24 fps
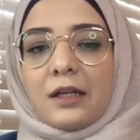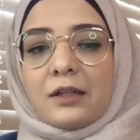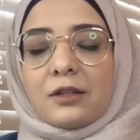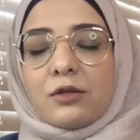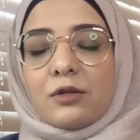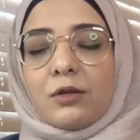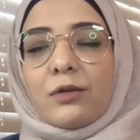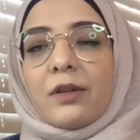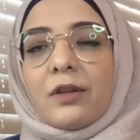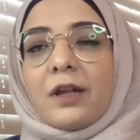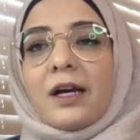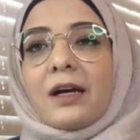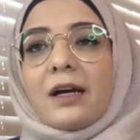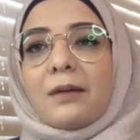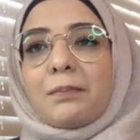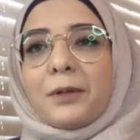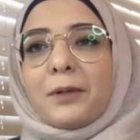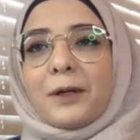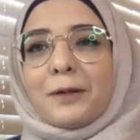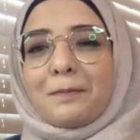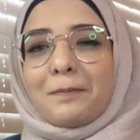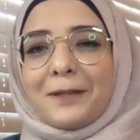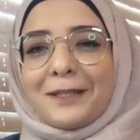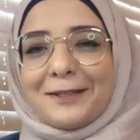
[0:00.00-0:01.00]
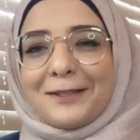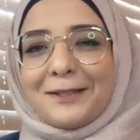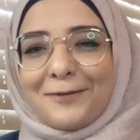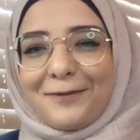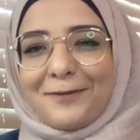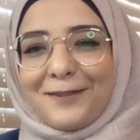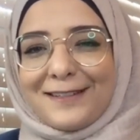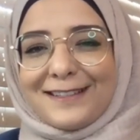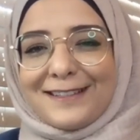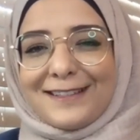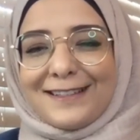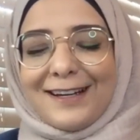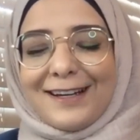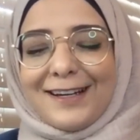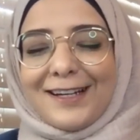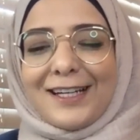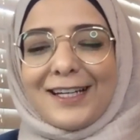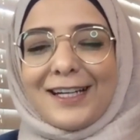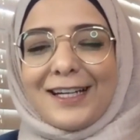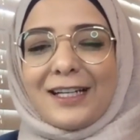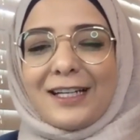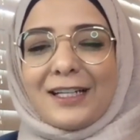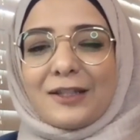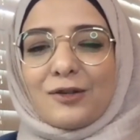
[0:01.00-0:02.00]
So the purpose of the
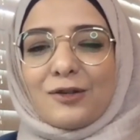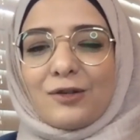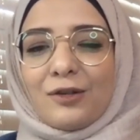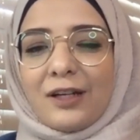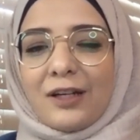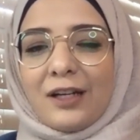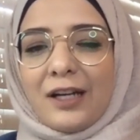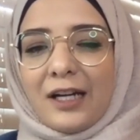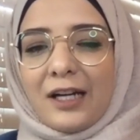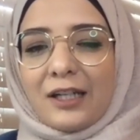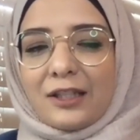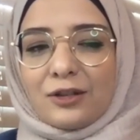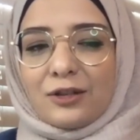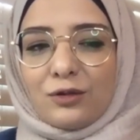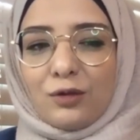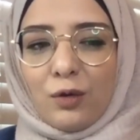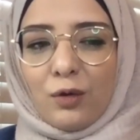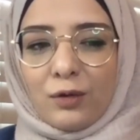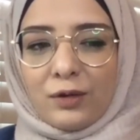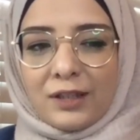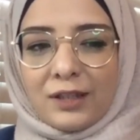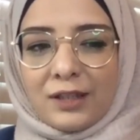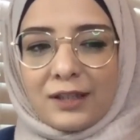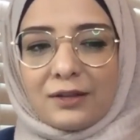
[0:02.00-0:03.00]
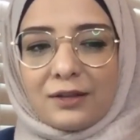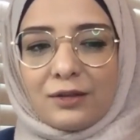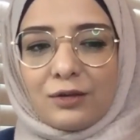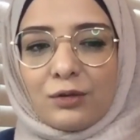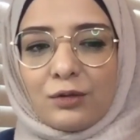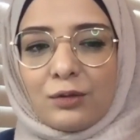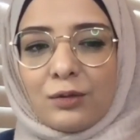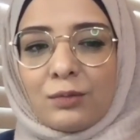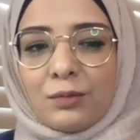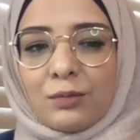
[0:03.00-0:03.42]
study is to encourage donors to